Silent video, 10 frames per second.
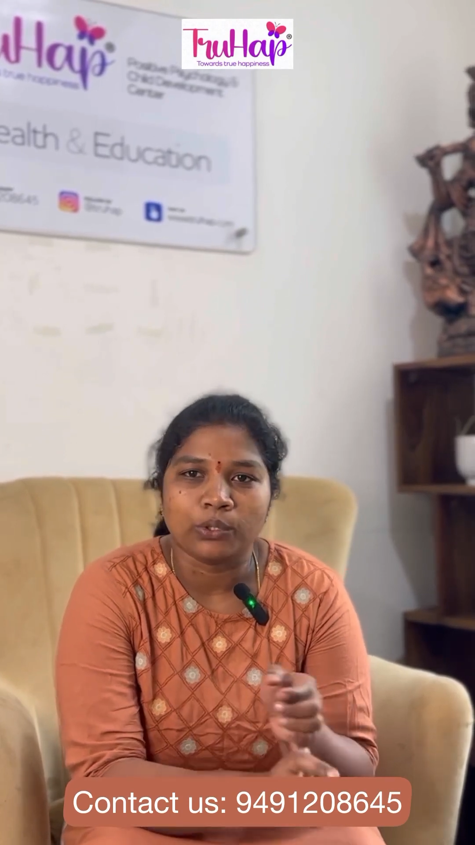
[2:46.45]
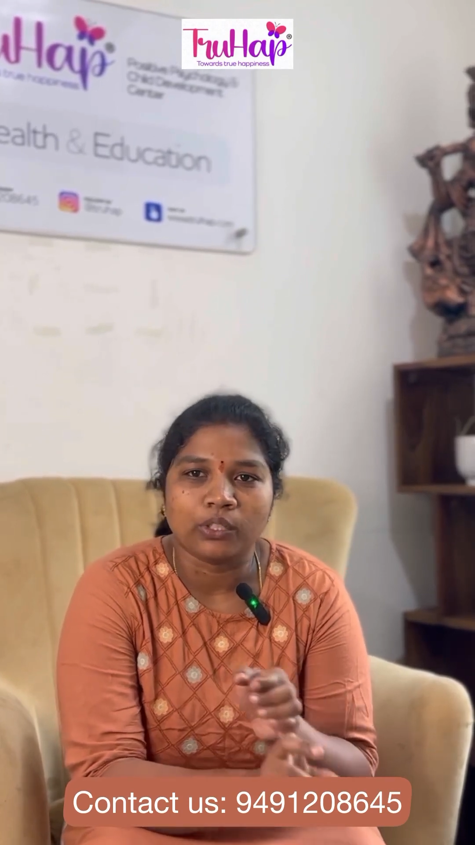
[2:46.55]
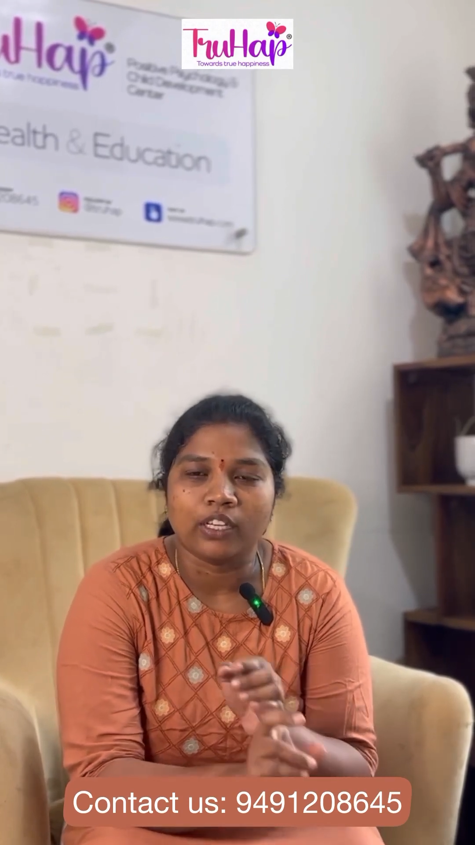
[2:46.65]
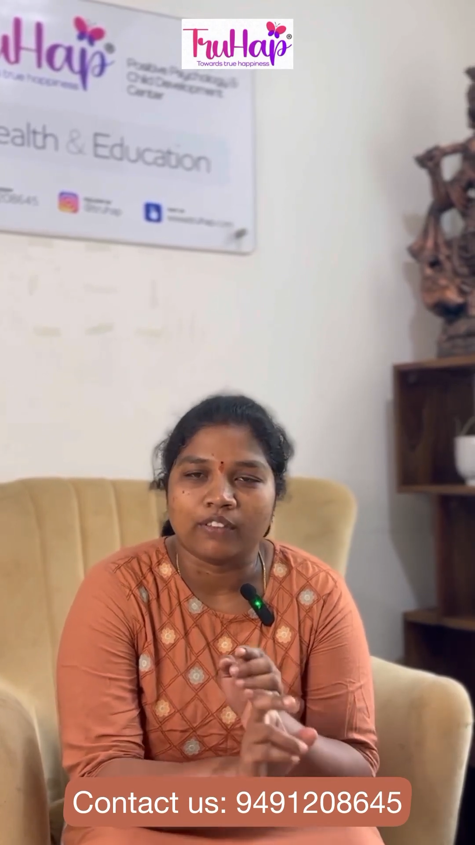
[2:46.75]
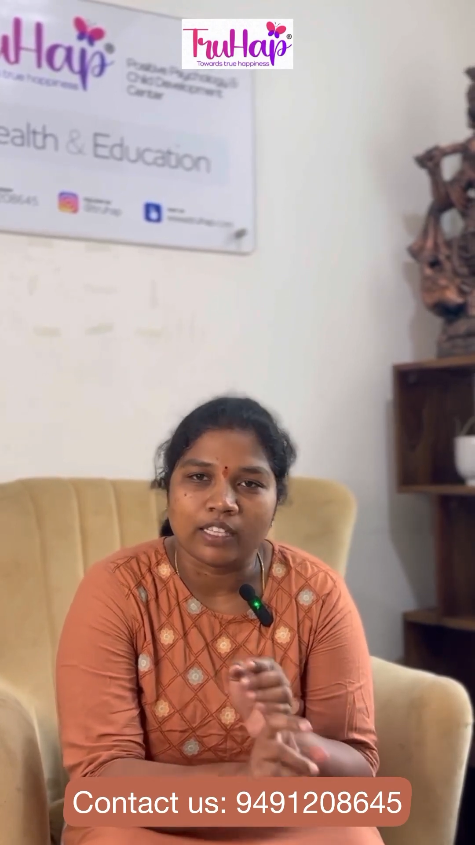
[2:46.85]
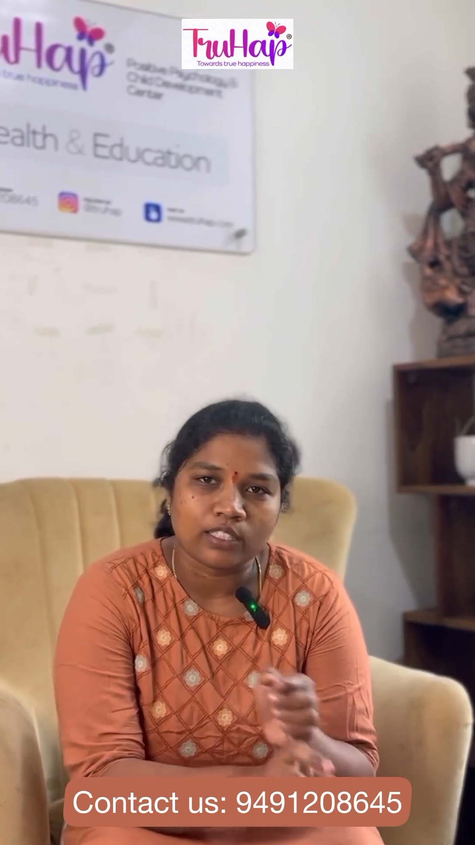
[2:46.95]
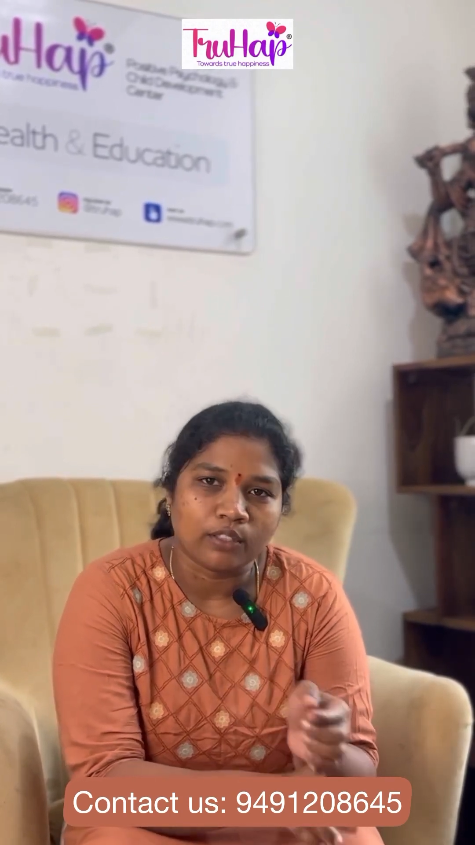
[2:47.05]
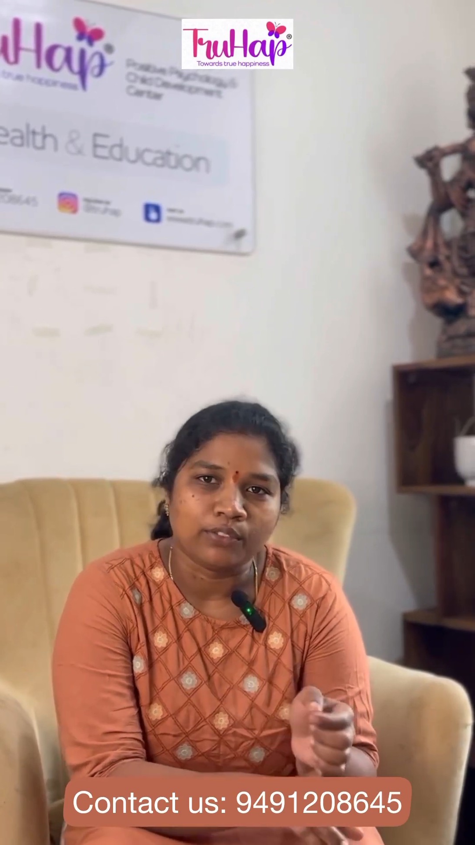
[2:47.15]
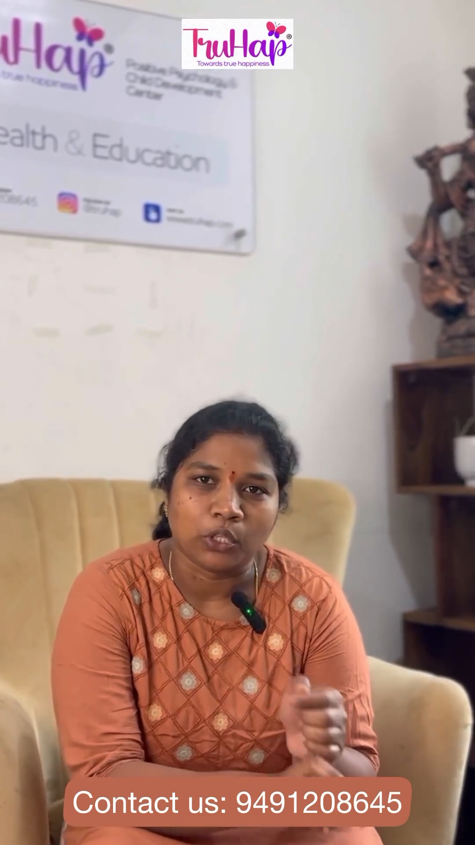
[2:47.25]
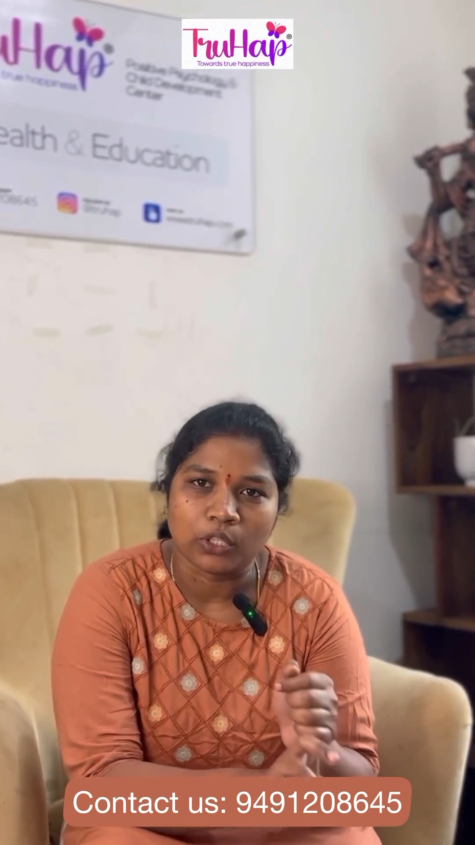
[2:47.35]
you the difference
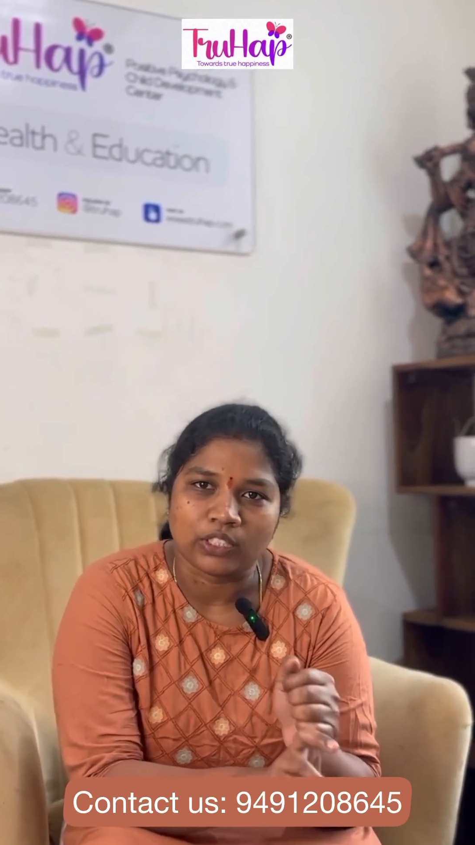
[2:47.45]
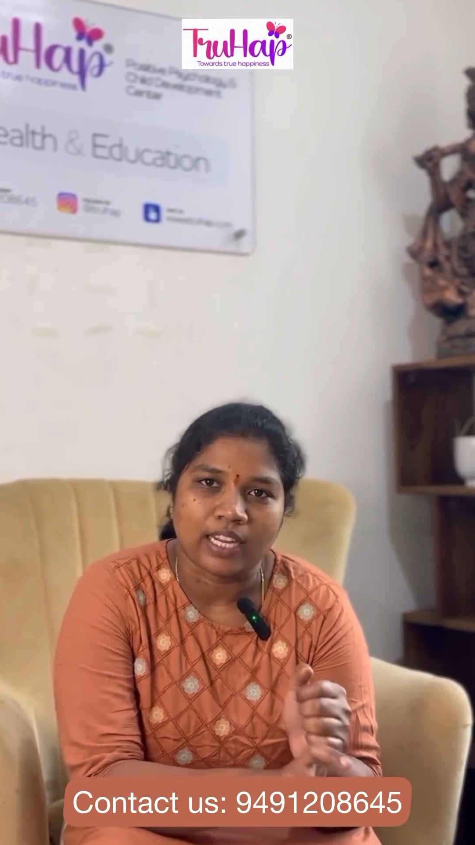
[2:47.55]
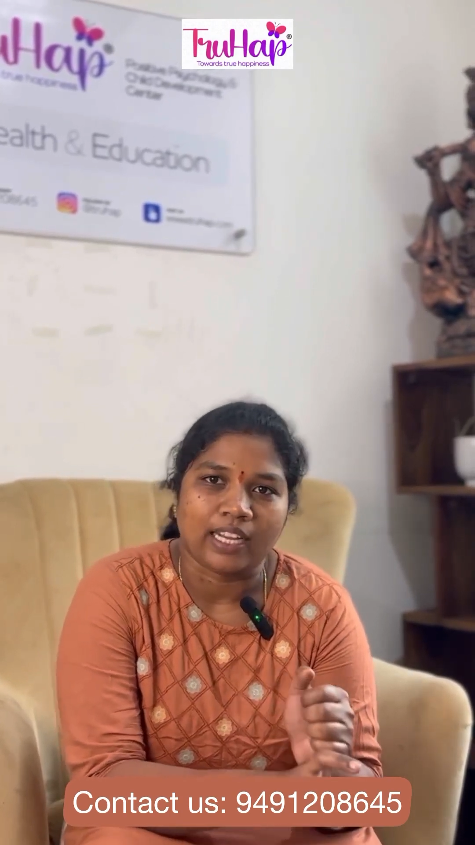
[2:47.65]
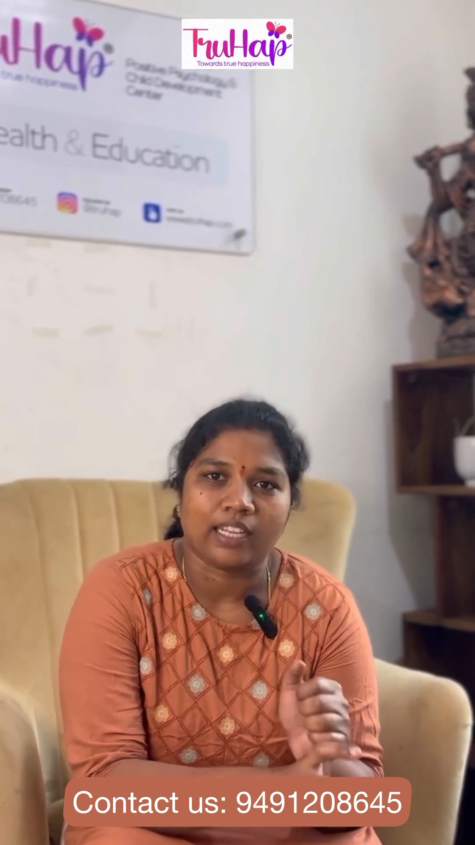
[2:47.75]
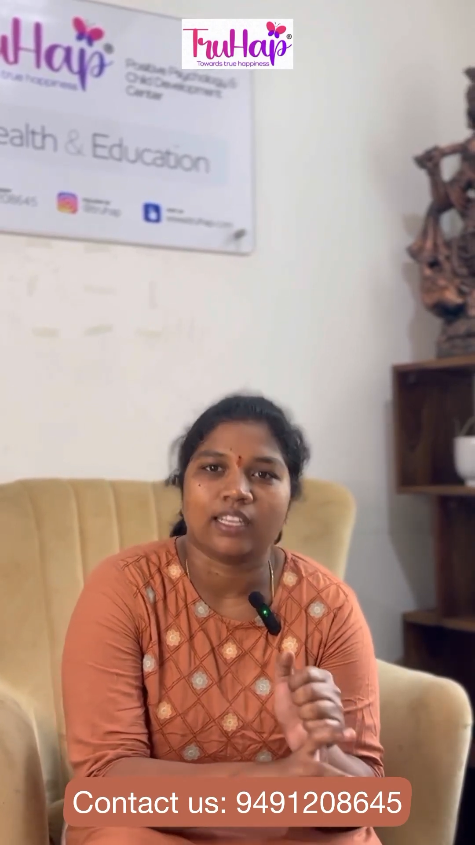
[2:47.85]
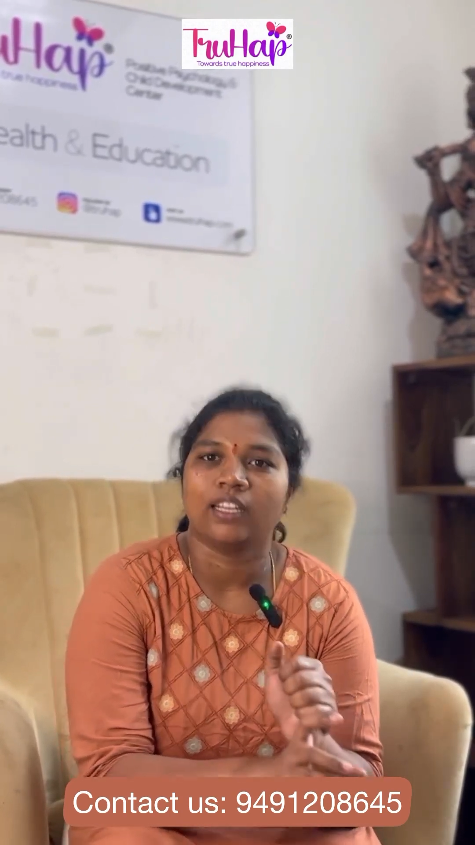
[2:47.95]
of your child.